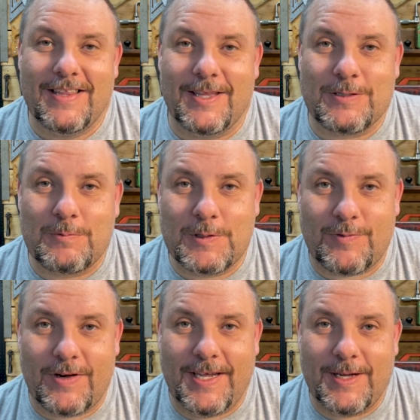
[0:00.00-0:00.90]
this one was
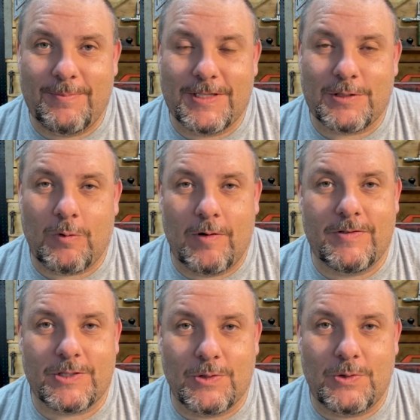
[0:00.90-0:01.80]
for him. This is one of
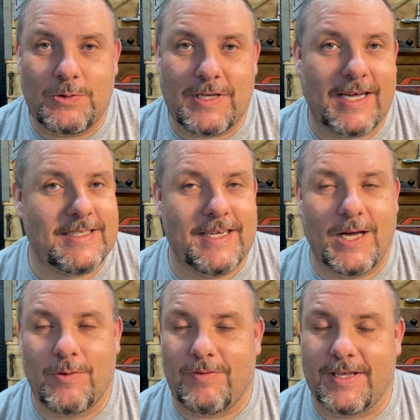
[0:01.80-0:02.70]
his tools. Like I said,
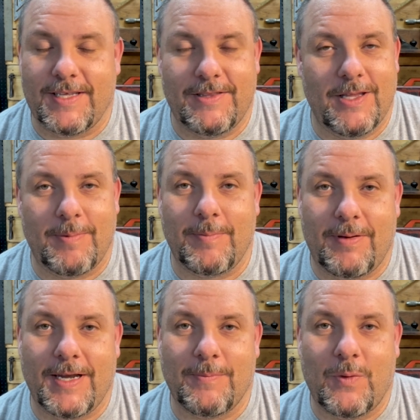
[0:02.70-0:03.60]
hopefully there'll be
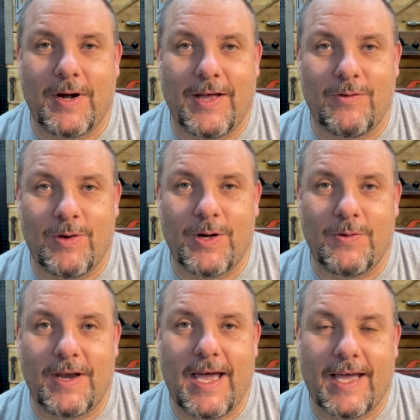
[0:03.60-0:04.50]
plenty more down the
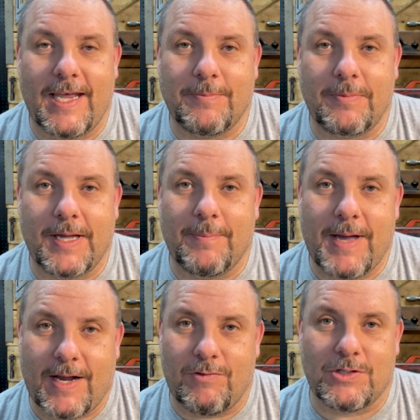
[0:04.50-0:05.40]
road that I can help him get
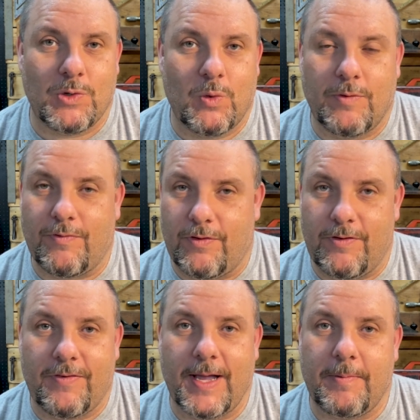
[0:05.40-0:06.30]
back restored for
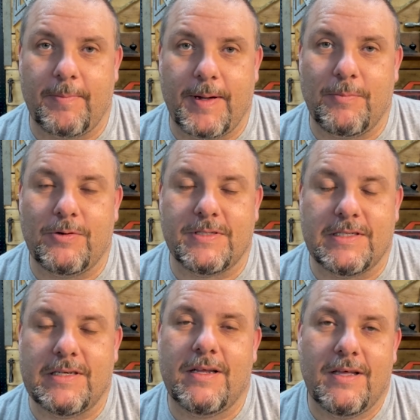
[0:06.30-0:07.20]
the family members
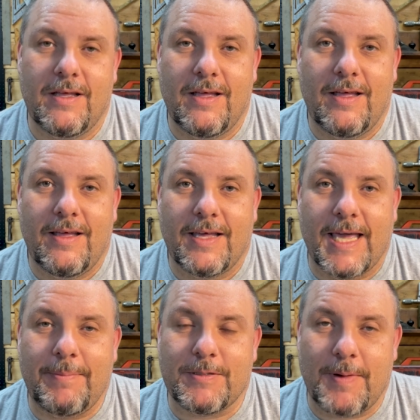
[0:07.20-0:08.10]
and
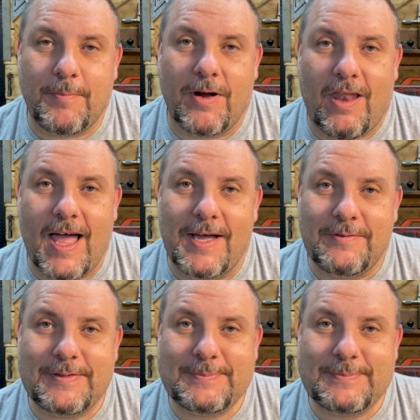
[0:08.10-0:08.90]
keep his memory alive.